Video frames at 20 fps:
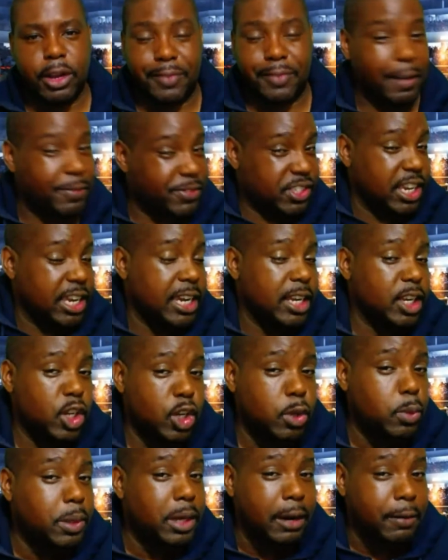I've seen
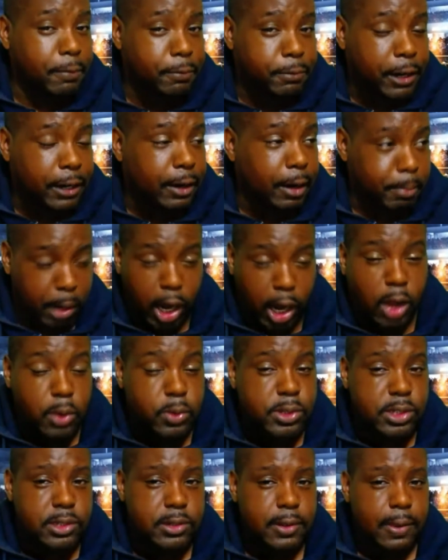Hughie up front, up
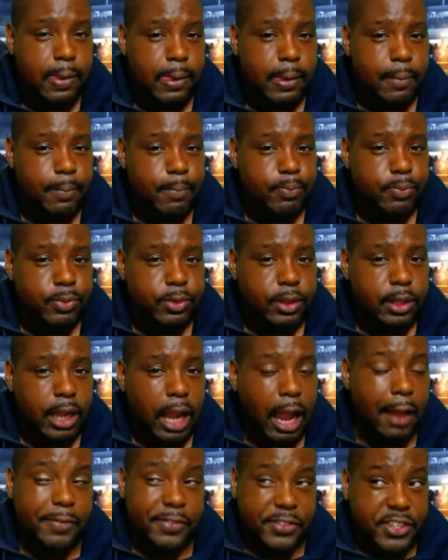close.
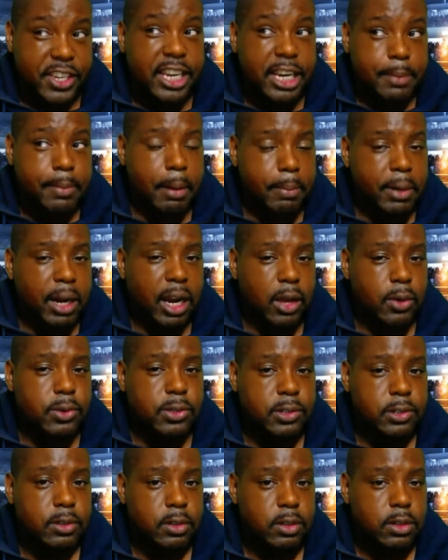I've seen him up
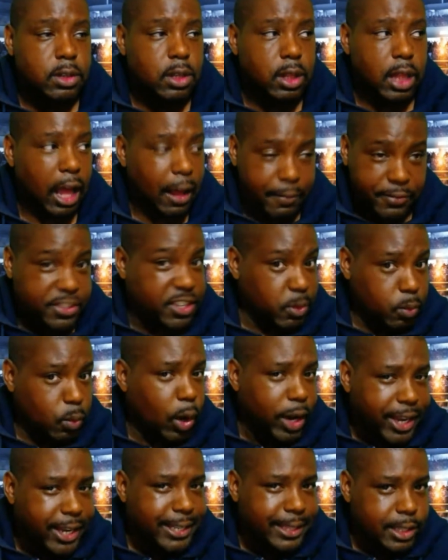close. I've seen what he
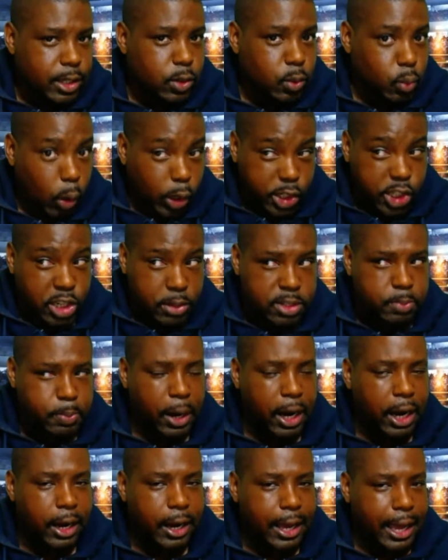can do watching him
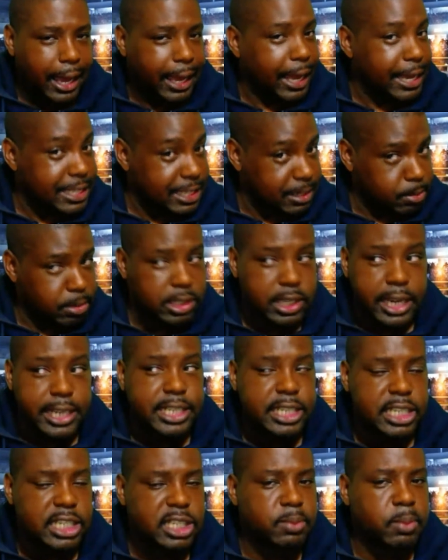spar against some
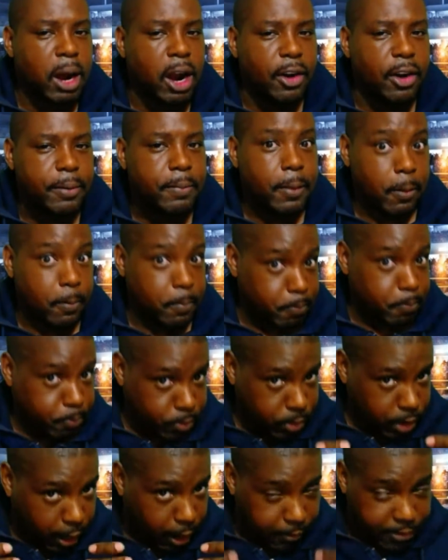tasty sparring.
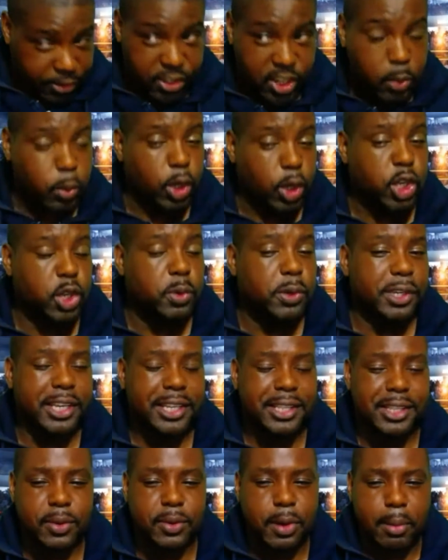I've seen what Hughie can
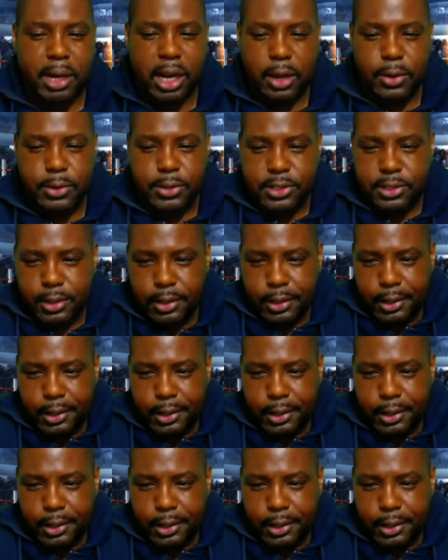do up close.